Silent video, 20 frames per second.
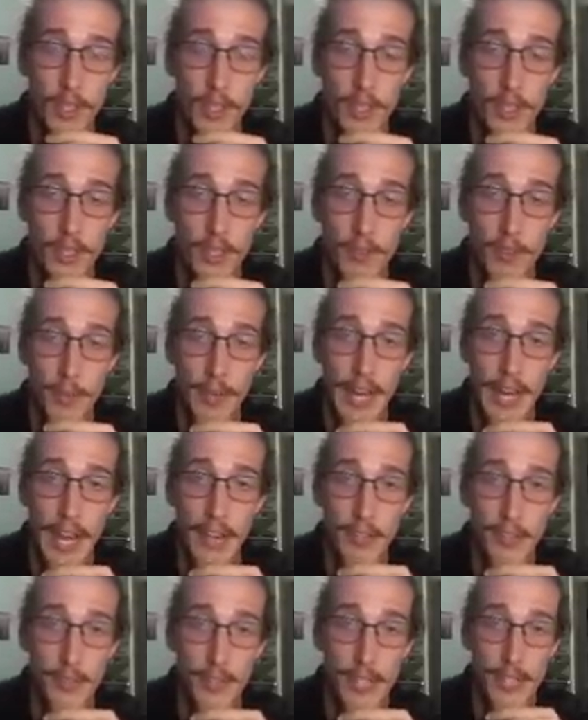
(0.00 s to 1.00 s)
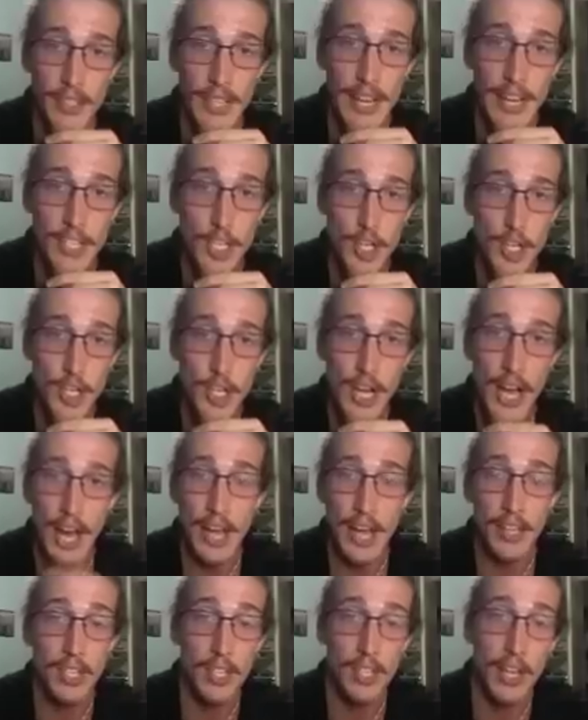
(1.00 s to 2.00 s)
from Castleton takes a
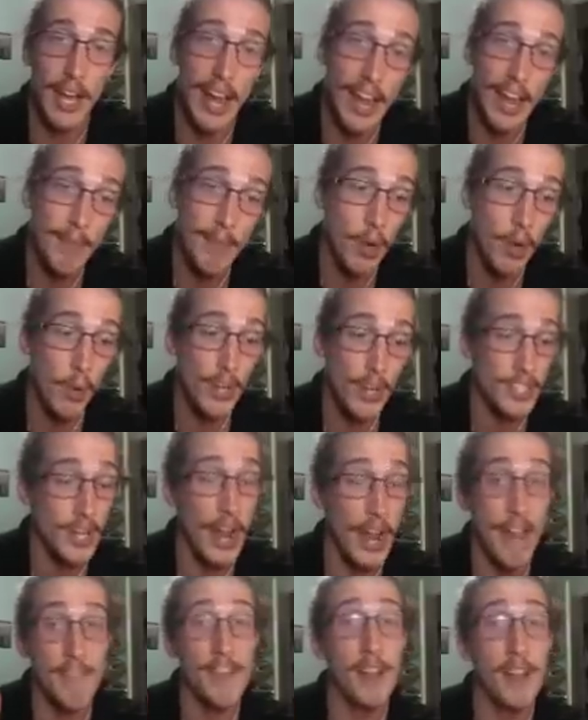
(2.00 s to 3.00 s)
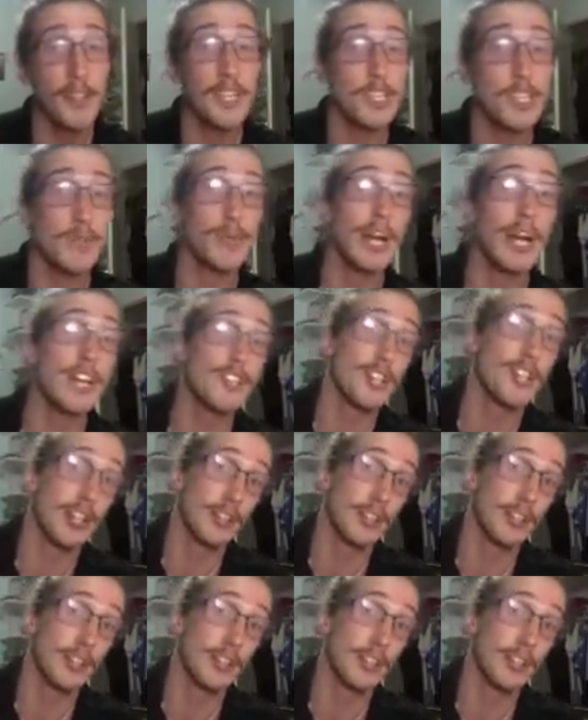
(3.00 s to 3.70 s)
shot. I have my wizard. I felt his pressure.